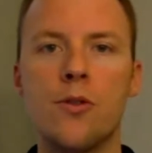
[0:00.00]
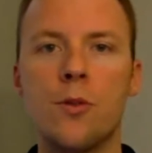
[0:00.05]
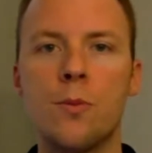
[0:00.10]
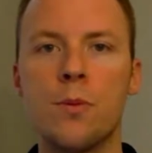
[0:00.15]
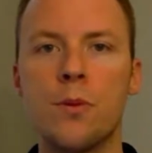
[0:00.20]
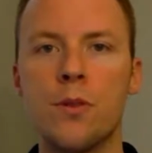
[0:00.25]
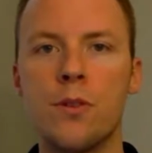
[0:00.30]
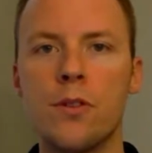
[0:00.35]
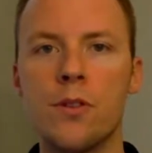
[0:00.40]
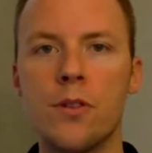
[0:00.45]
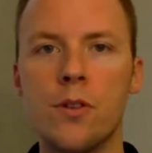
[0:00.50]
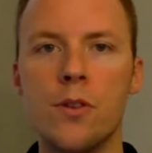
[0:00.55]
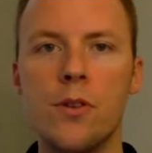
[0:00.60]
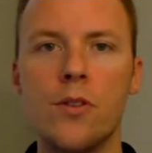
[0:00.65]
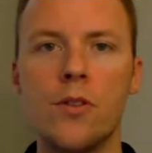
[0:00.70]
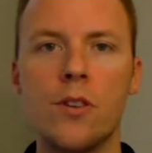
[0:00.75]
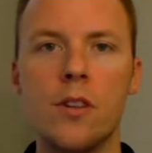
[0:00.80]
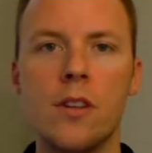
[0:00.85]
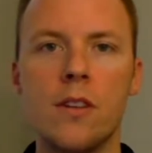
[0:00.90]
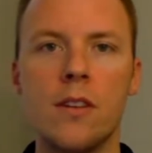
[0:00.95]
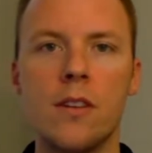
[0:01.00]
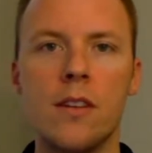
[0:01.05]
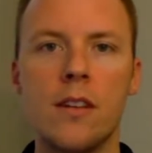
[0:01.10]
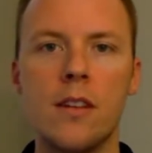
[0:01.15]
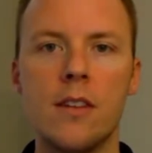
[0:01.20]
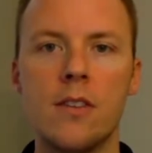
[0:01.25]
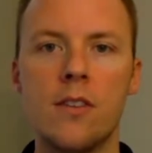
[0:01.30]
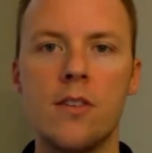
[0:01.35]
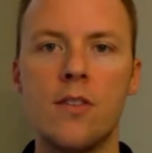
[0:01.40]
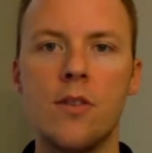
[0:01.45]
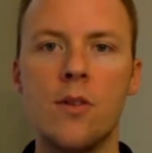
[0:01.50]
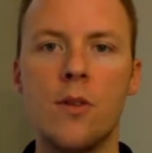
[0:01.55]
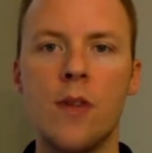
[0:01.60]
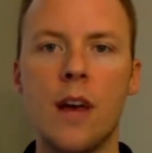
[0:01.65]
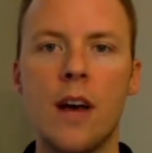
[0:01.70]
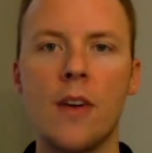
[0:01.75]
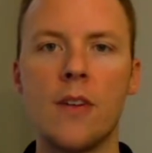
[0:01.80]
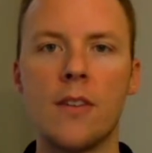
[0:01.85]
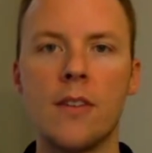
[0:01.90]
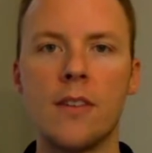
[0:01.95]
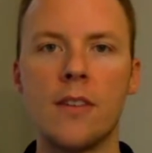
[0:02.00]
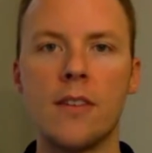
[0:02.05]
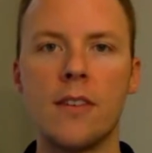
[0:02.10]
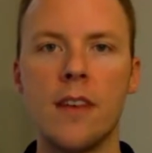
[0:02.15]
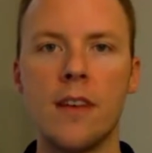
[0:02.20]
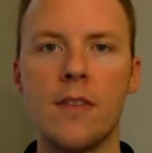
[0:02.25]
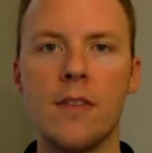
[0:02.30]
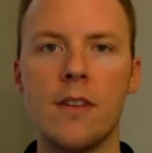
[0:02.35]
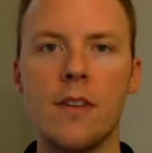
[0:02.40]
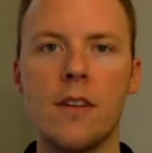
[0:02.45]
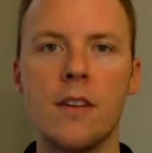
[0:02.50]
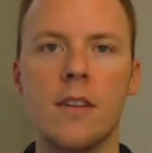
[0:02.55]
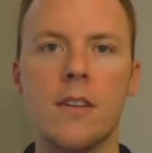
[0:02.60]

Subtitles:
Drupal solutions since 2007.